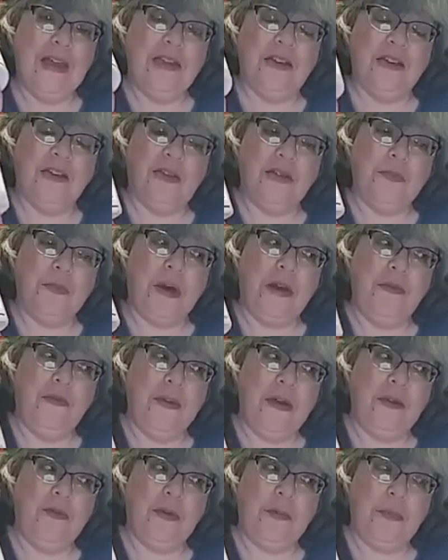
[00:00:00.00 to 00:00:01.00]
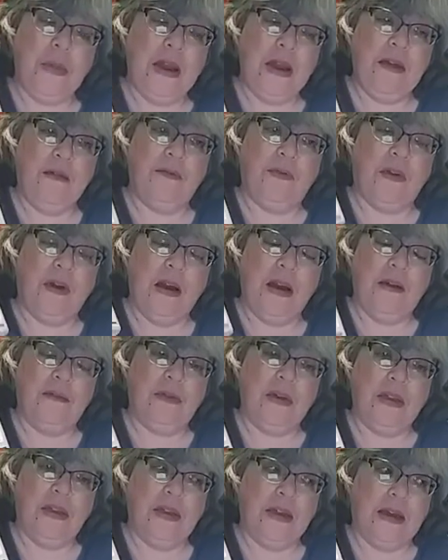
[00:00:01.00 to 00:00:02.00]
This is my favorite paint for
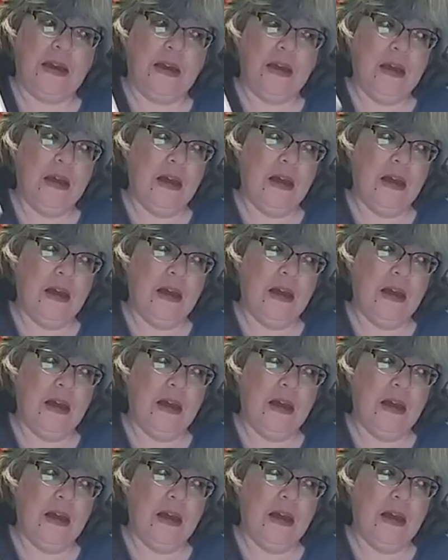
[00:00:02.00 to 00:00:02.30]
everything.